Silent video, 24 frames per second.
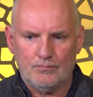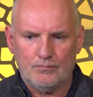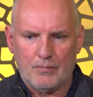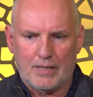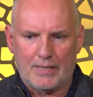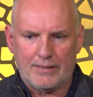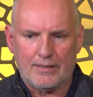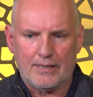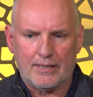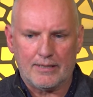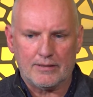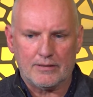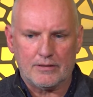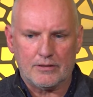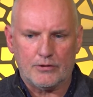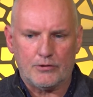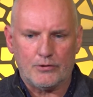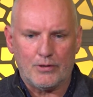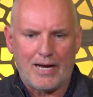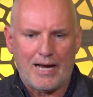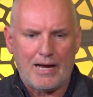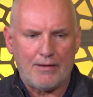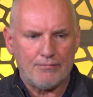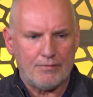I think at the
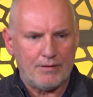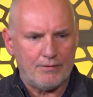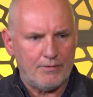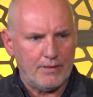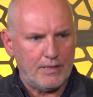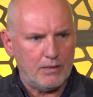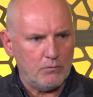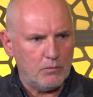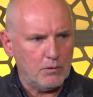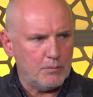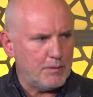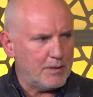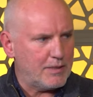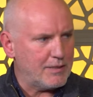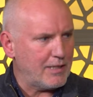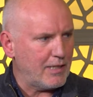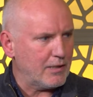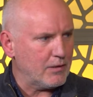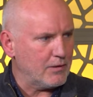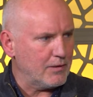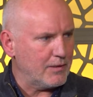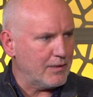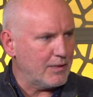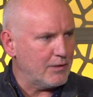draft everything will be
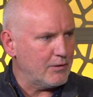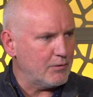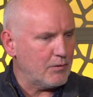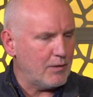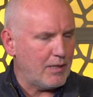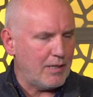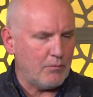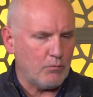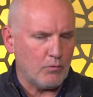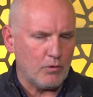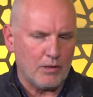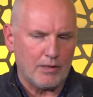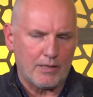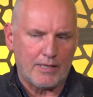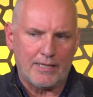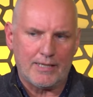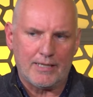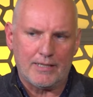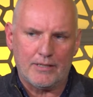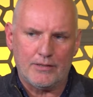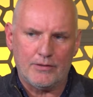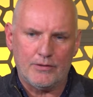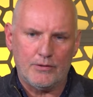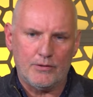settled in, and we're looking
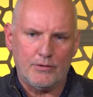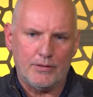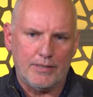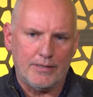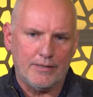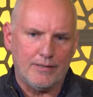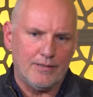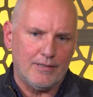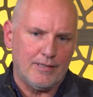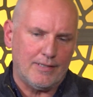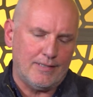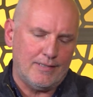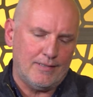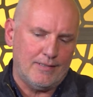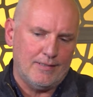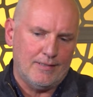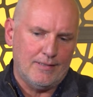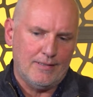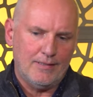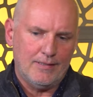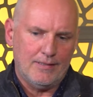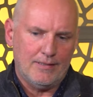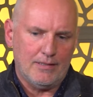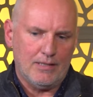at a new year, and
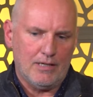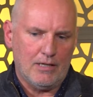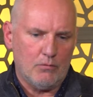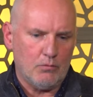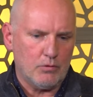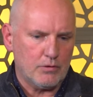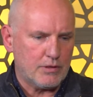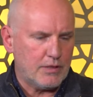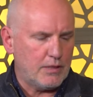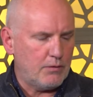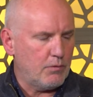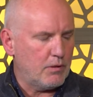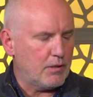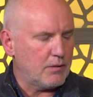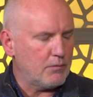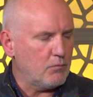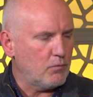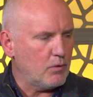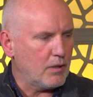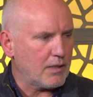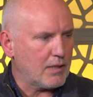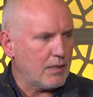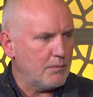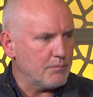uh, we'll see what,
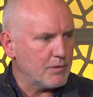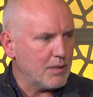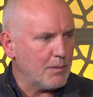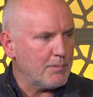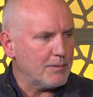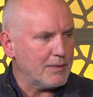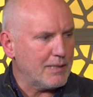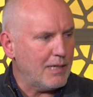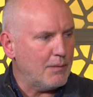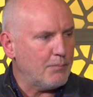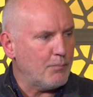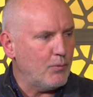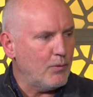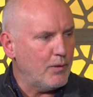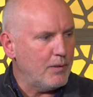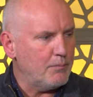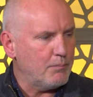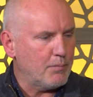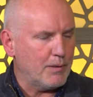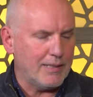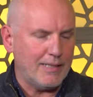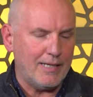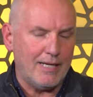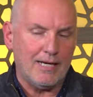what comes up at that point.
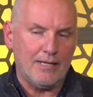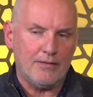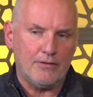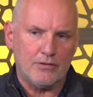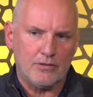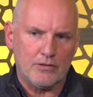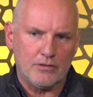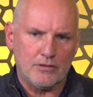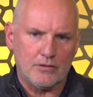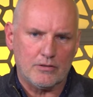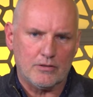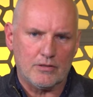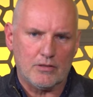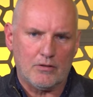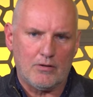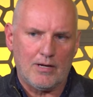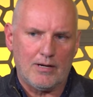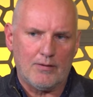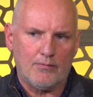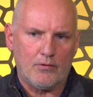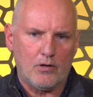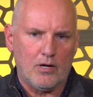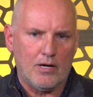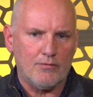But yeah, there's there's a lot
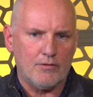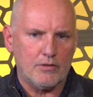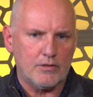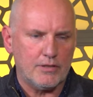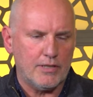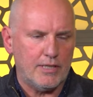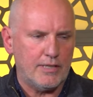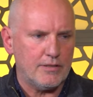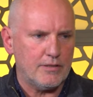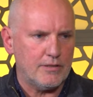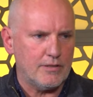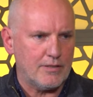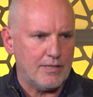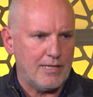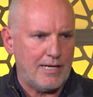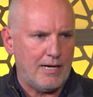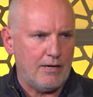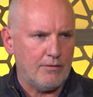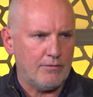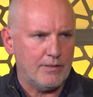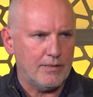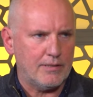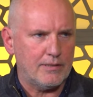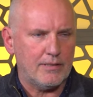of conversations
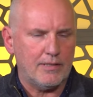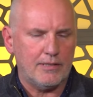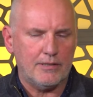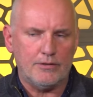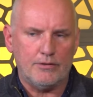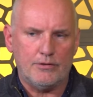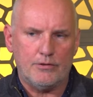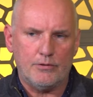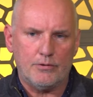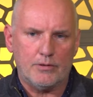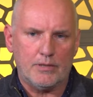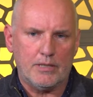now that, that you do